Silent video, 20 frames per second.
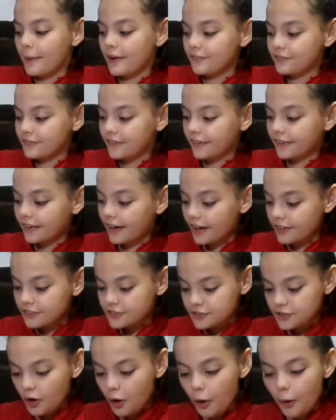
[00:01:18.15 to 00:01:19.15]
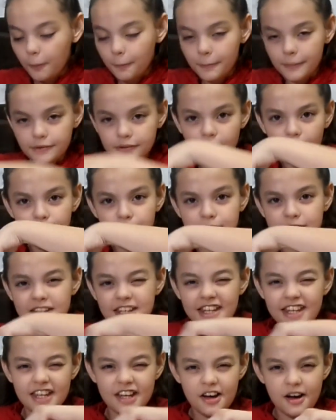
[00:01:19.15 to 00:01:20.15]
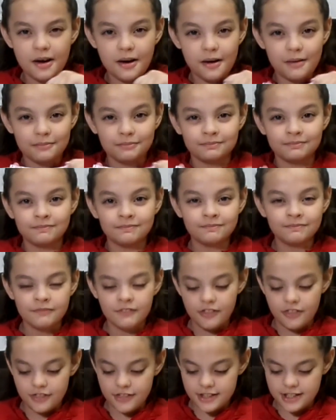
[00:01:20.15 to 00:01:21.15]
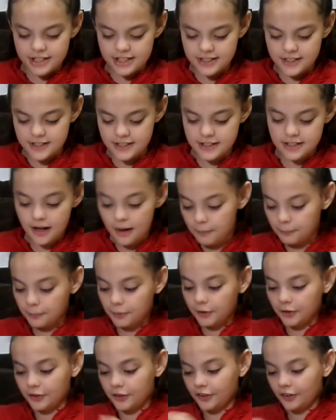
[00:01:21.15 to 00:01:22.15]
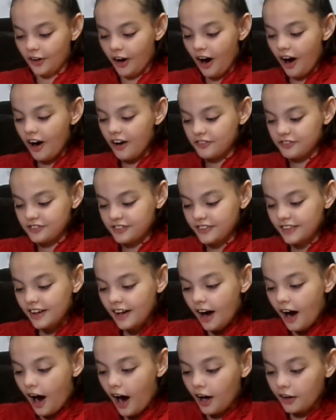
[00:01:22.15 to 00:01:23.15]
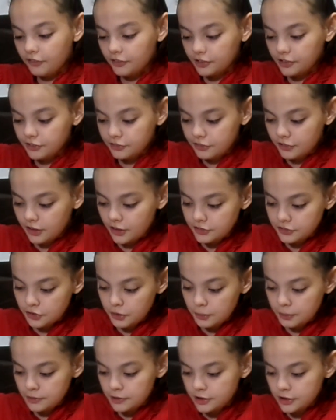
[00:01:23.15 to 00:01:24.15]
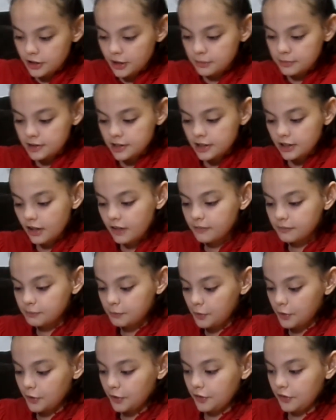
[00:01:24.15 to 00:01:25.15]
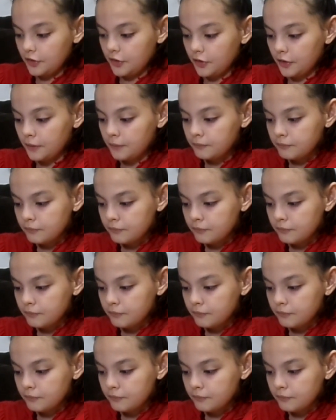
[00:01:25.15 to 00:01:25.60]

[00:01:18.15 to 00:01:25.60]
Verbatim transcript: I forgot to open up Yum. The Yum Burger I really forgot to open Yummy Yum Burger.